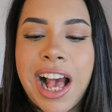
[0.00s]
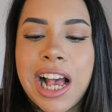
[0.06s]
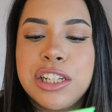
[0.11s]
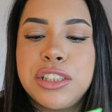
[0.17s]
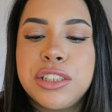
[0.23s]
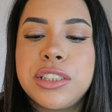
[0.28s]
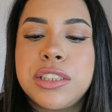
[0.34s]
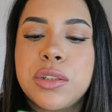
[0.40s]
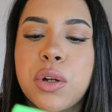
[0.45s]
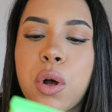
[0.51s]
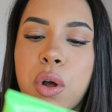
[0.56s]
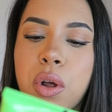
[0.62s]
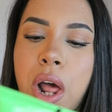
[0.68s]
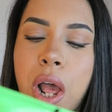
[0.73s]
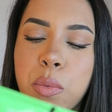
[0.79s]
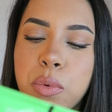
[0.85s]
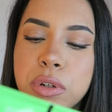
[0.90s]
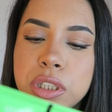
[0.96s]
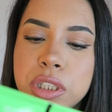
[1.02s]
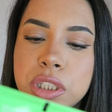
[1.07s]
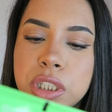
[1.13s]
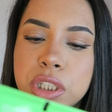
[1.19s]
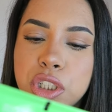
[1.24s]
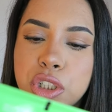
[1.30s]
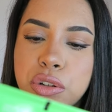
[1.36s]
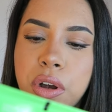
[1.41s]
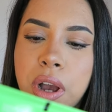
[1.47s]
I wanted
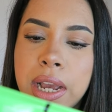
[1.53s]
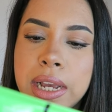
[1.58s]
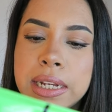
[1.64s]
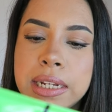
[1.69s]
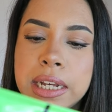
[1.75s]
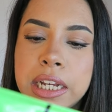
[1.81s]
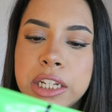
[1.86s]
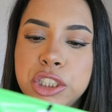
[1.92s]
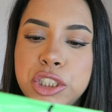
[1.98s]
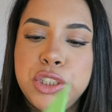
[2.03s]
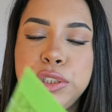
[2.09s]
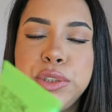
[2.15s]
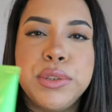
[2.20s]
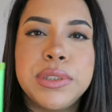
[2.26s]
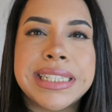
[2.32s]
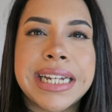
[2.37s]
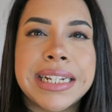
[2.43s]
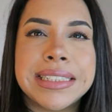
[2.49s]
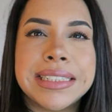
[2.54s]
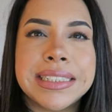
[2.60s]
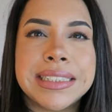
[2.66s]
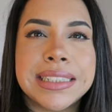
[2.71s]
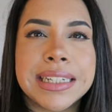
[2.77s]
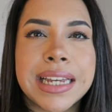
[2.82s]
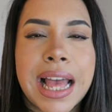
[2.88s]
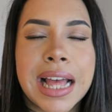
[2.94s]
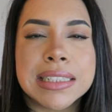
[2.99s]
to try a new
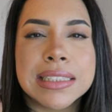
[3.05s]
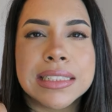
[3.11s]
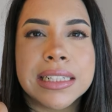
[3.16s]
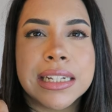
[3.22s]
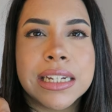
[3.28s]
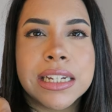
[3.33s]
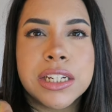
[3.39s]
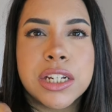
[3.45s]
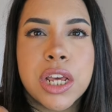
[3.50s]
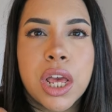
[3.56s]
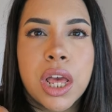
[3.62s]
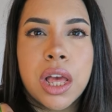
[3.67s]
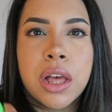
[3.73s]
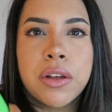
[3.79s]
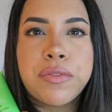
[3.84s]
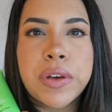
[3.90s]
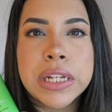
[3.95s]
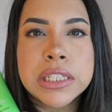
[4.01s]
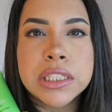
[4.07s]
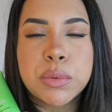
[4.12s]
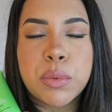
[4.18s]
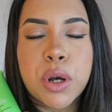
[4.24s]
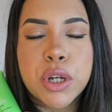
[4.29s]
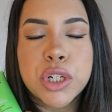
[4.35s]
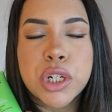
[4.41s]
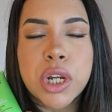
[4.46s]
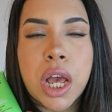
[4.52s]
salicylic acid face
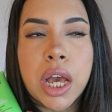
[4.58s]
wash.